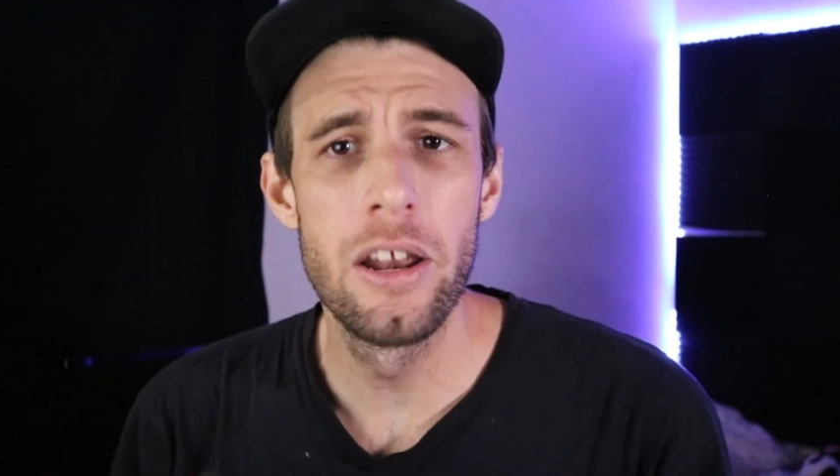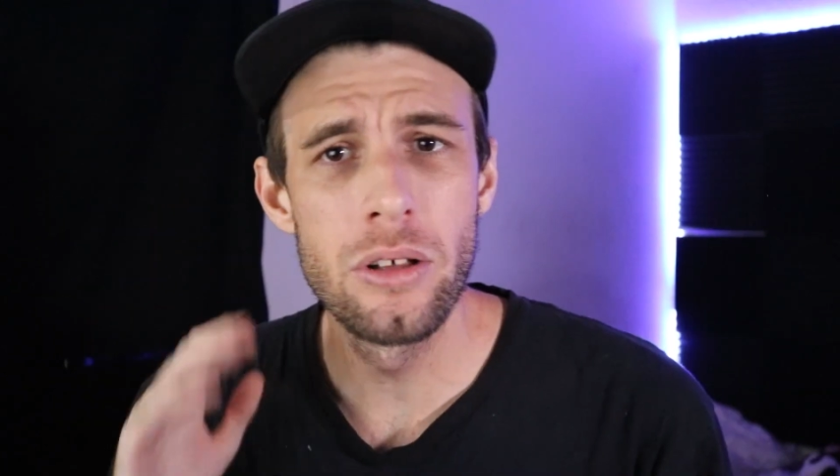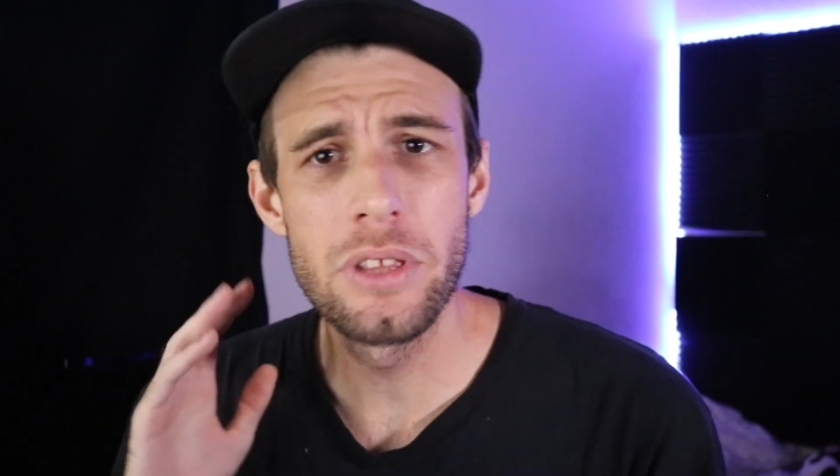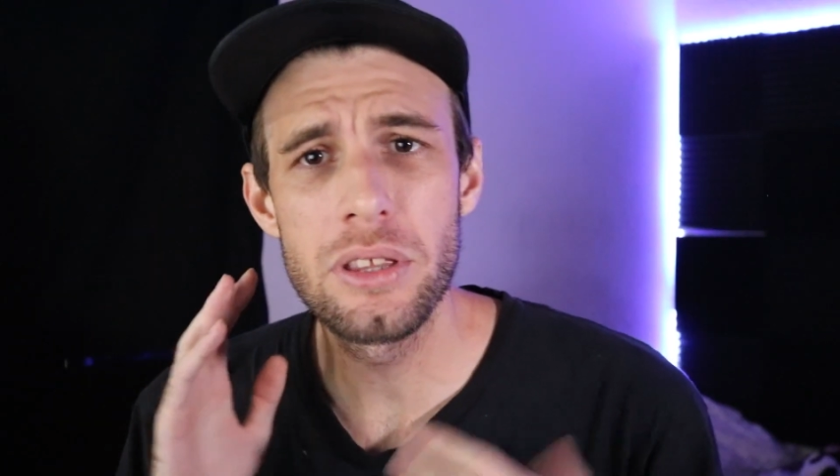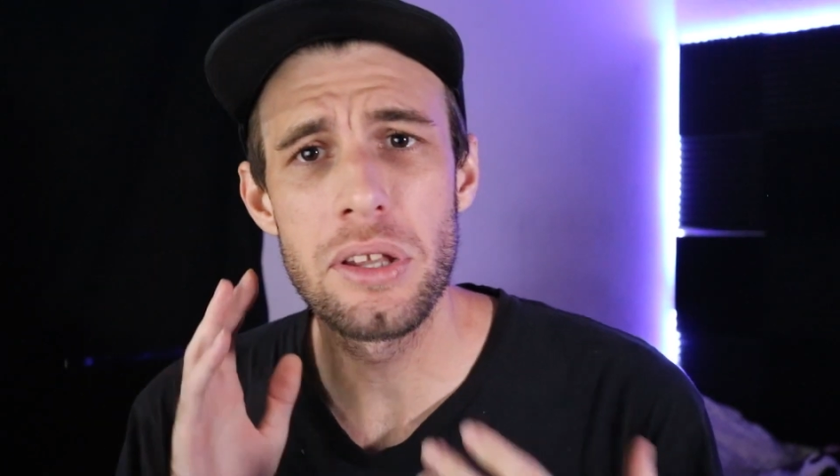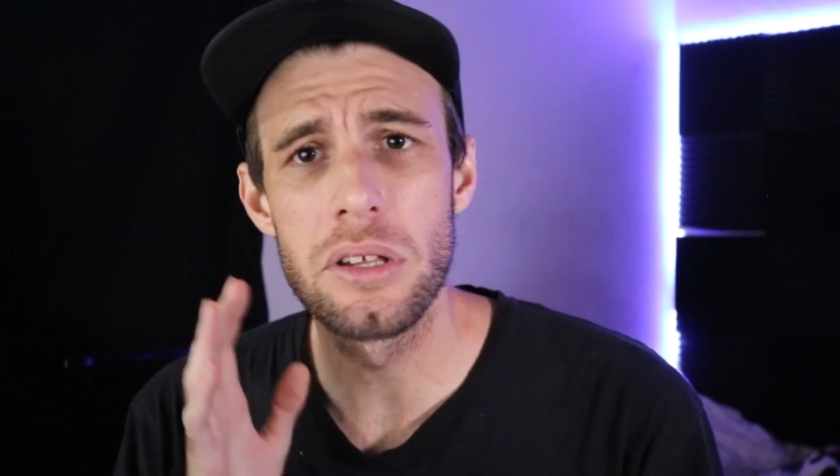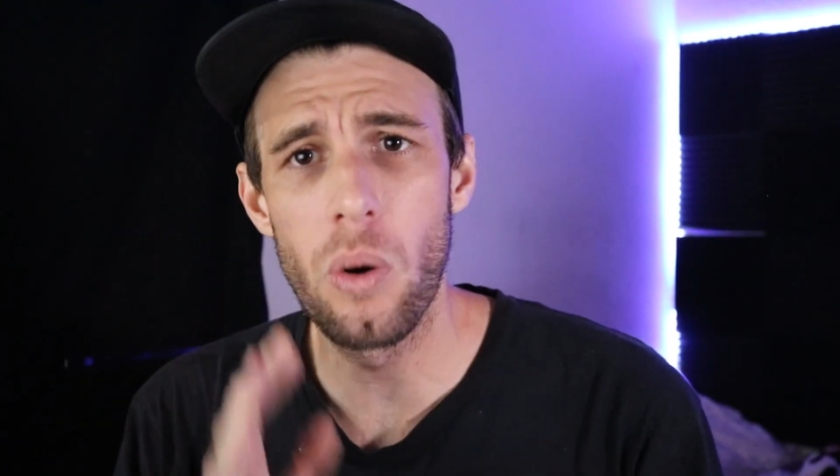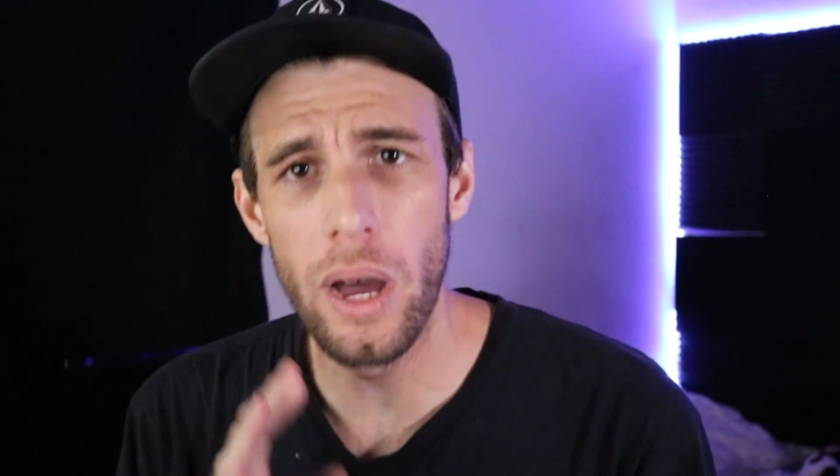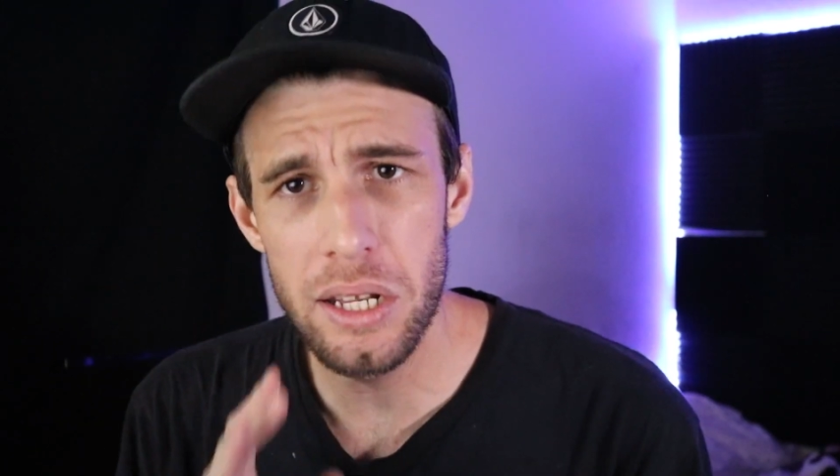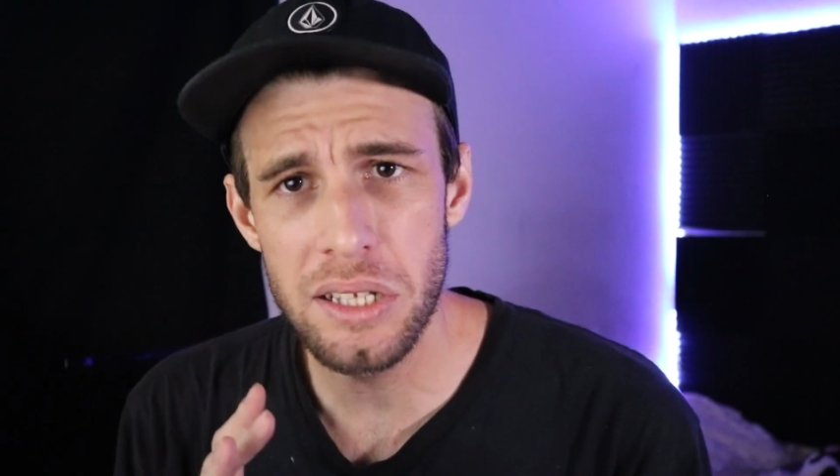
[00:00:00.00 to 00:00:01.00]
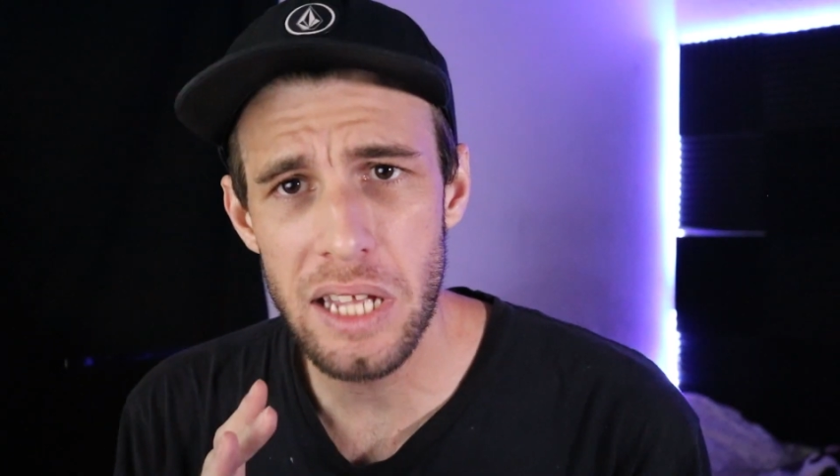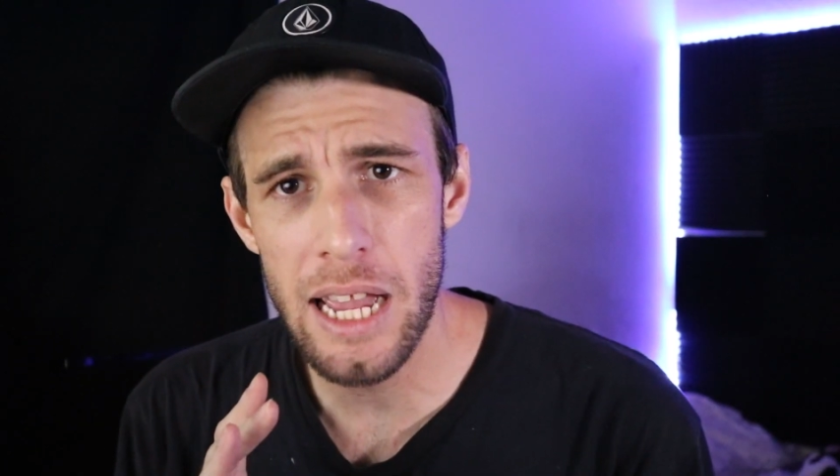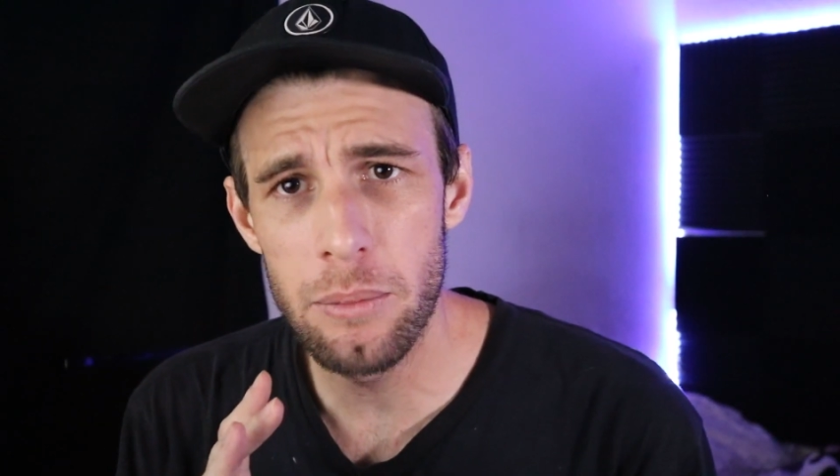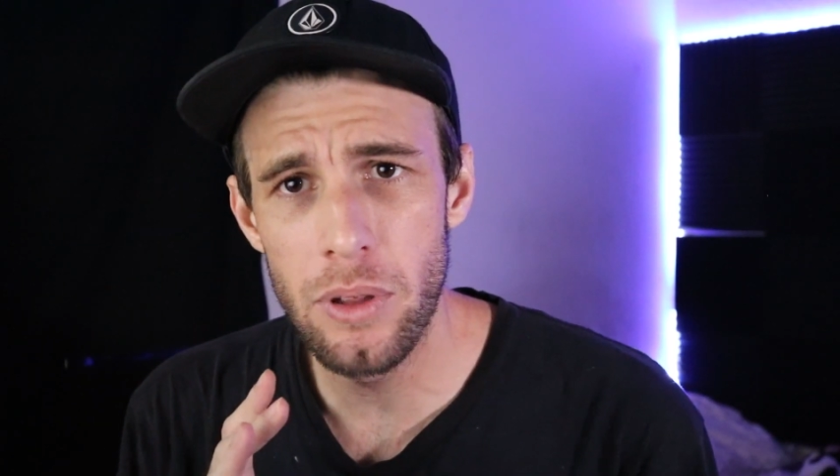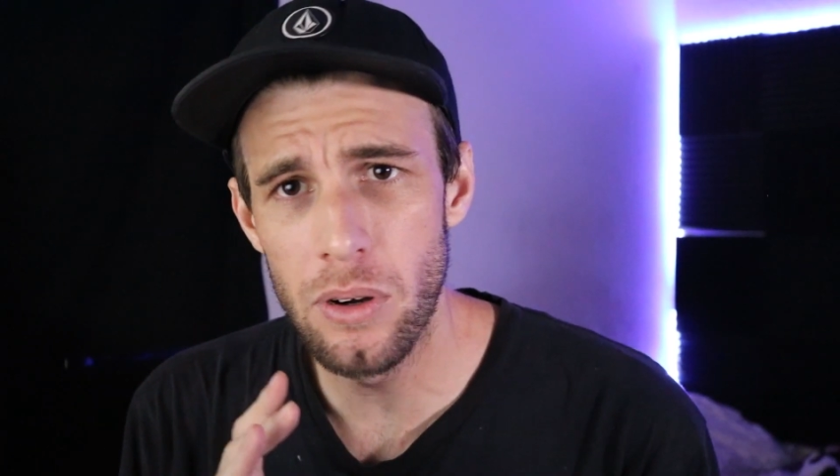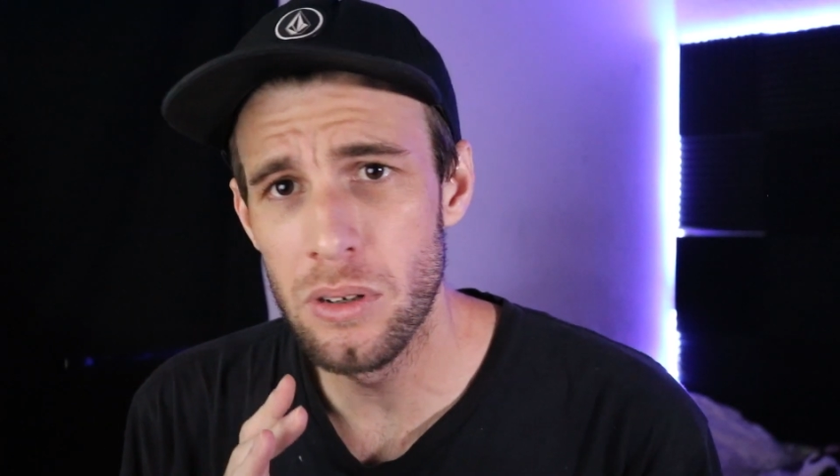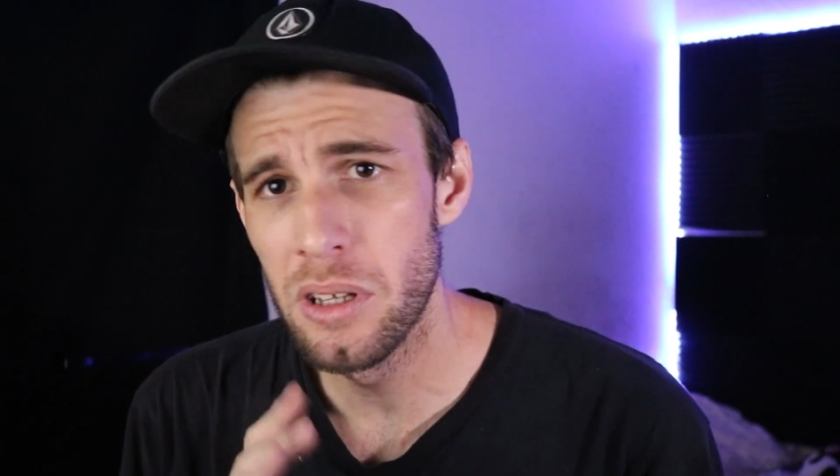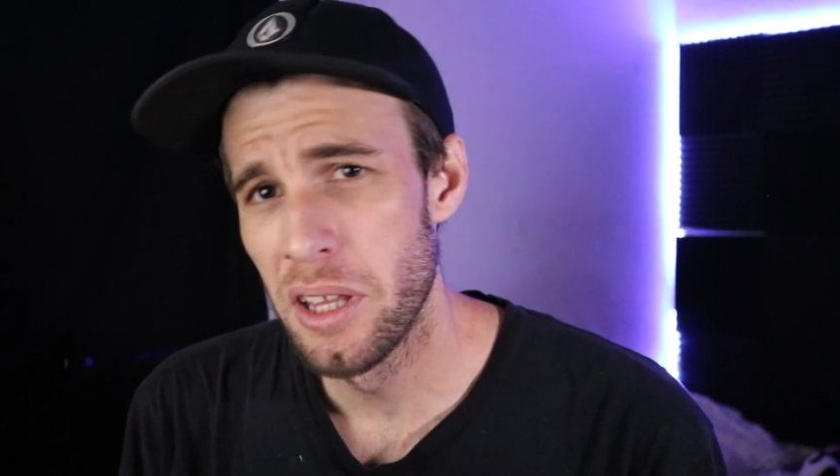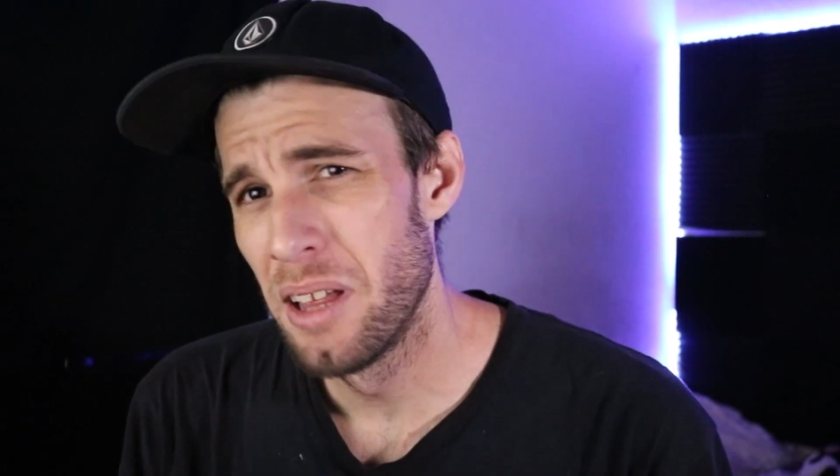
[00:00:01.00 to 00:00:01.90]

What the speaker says: I don't think this is quite a scam though,